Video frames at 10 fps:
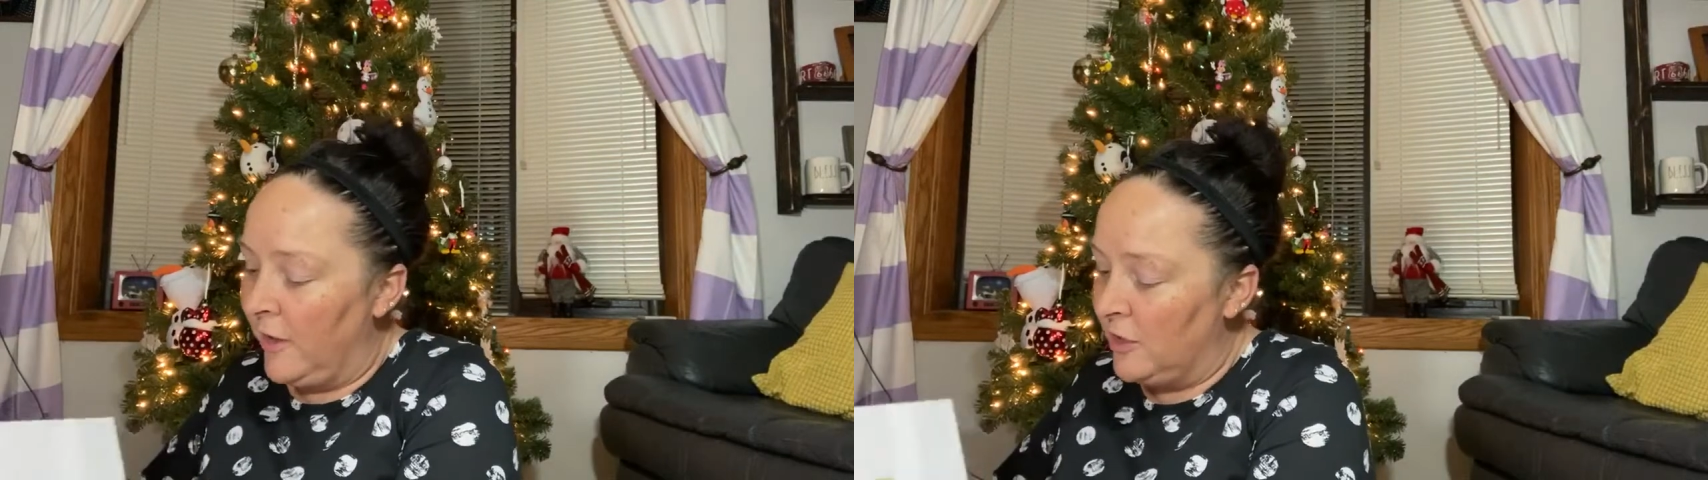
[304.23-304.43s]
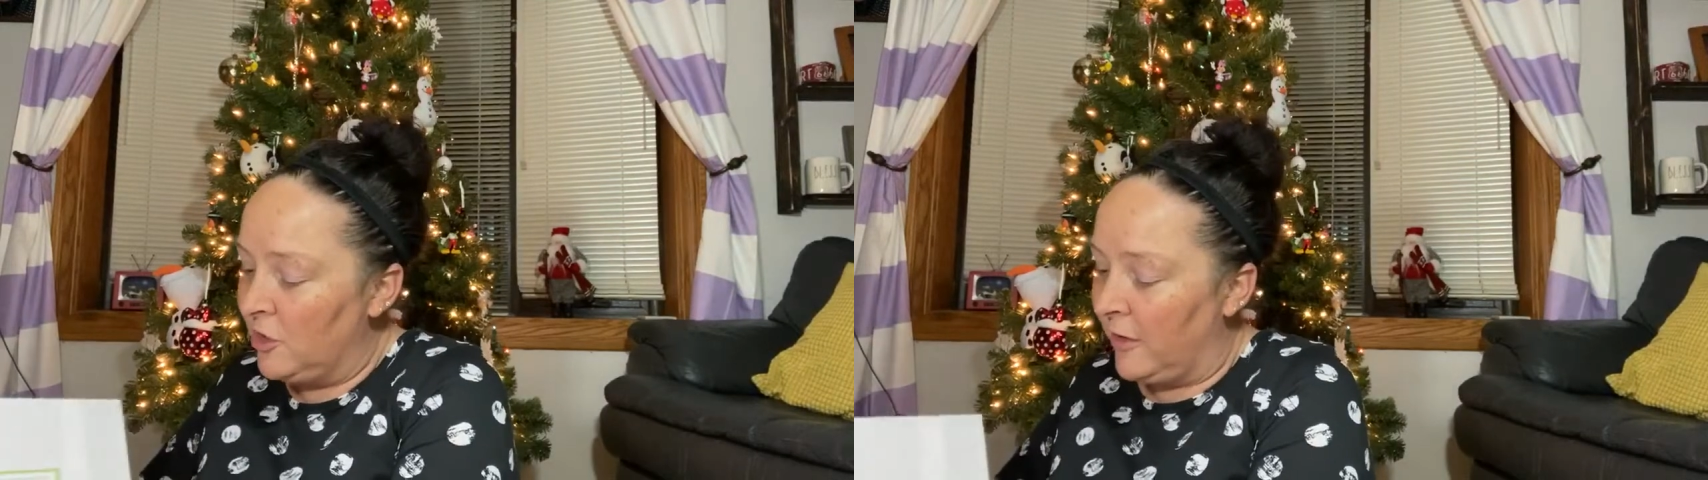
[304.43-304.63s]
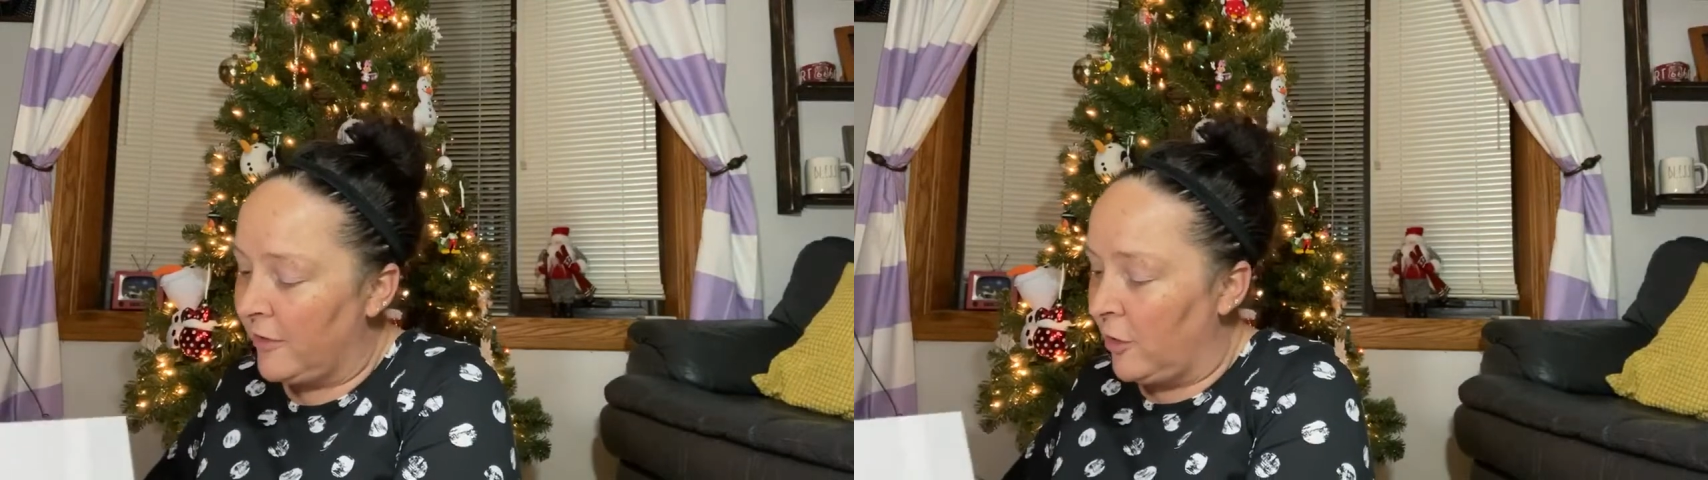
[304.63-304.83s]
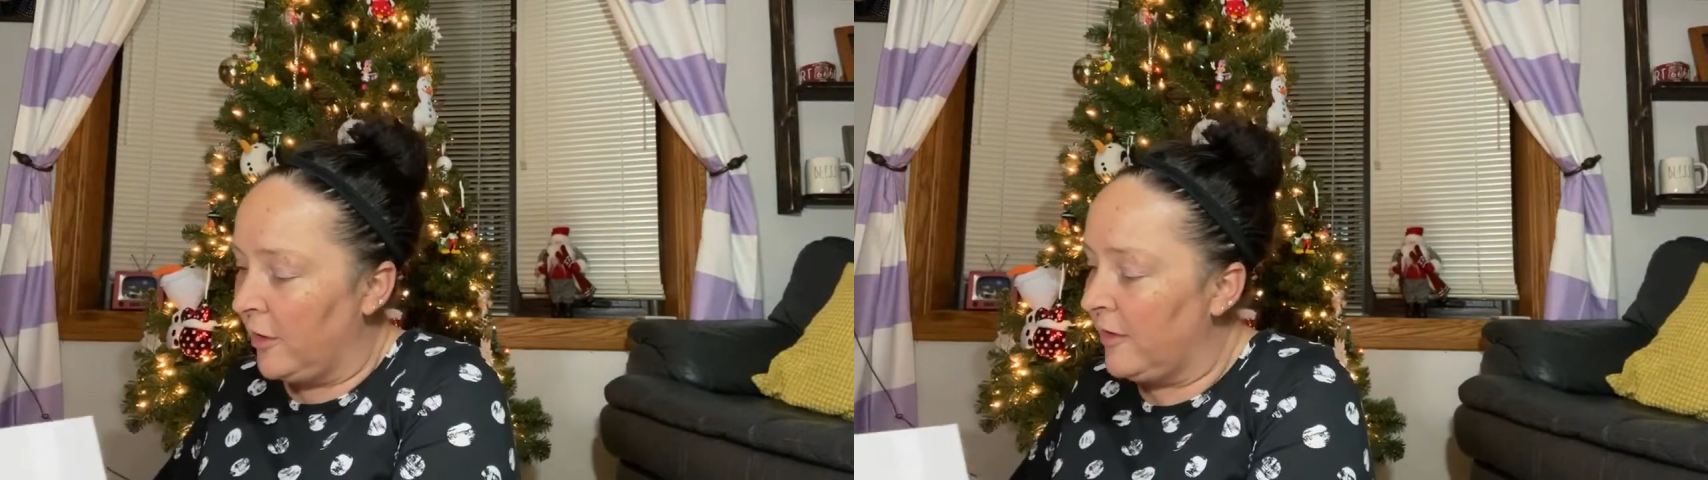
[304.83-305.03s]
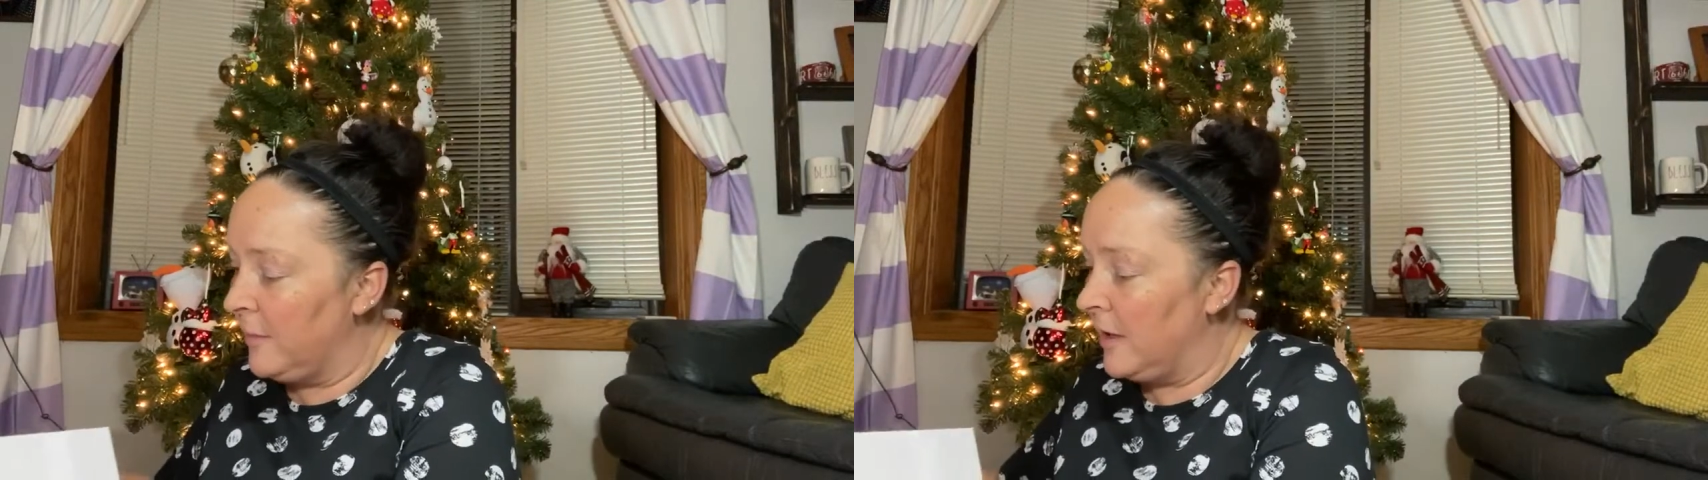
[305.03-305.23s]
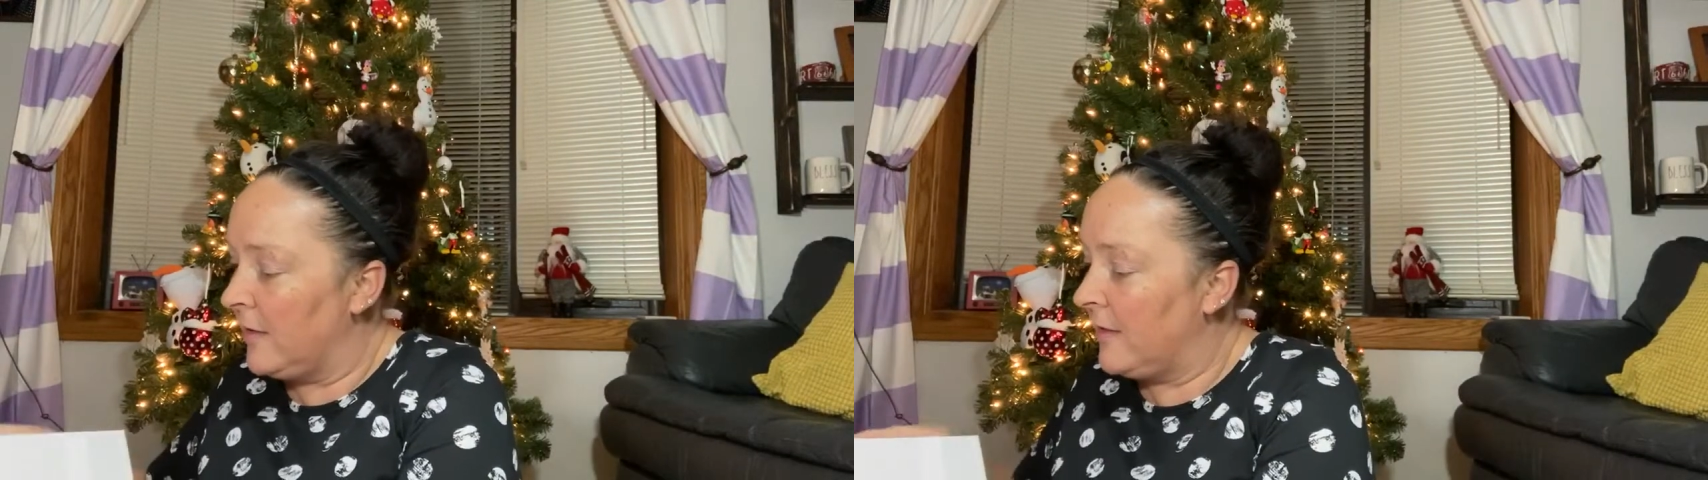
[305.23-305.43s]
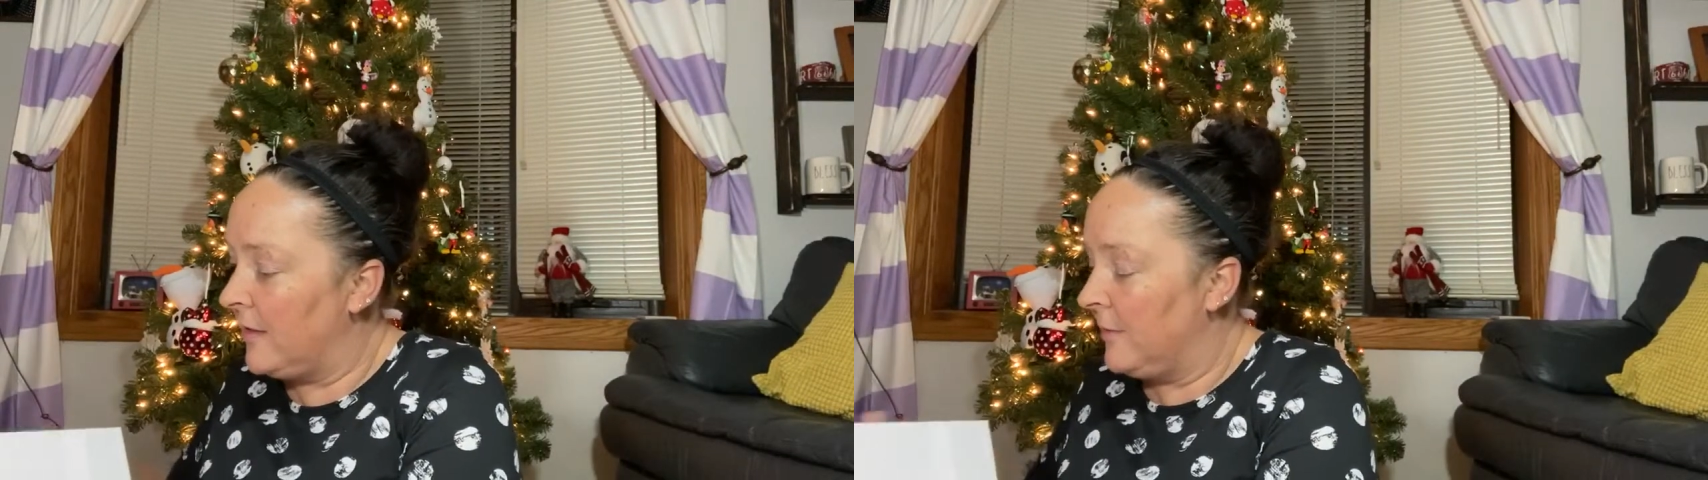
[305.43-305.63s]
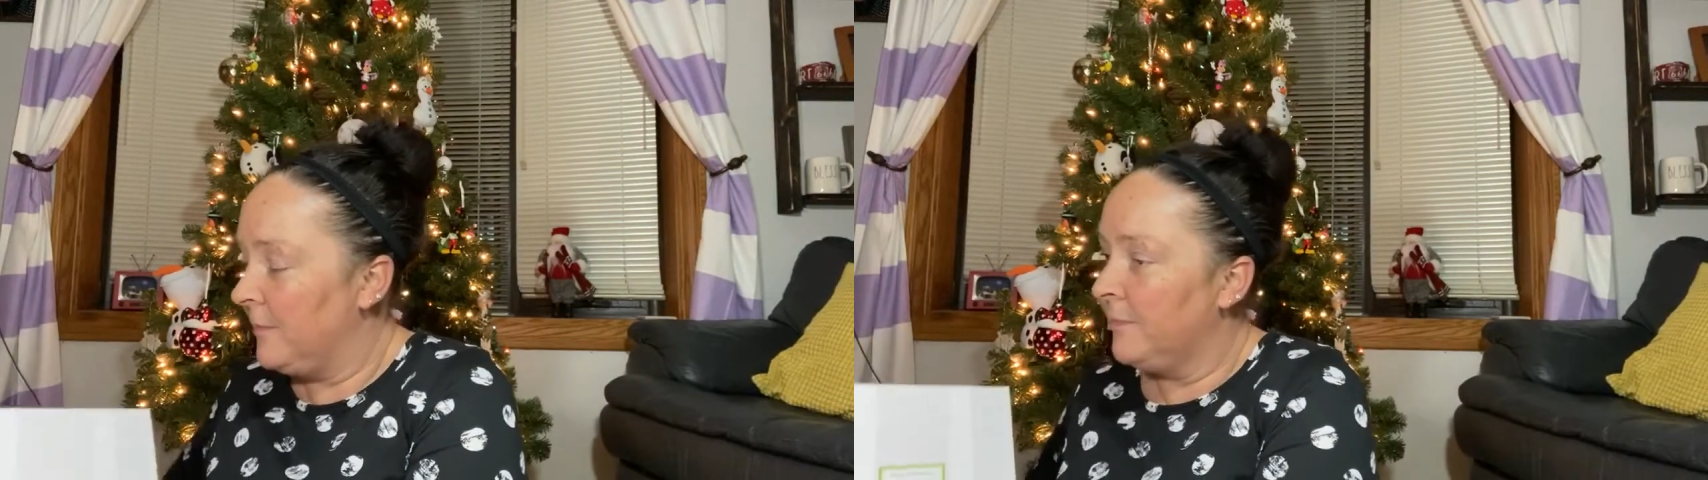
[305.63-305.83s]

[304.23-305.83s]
than just Christmas.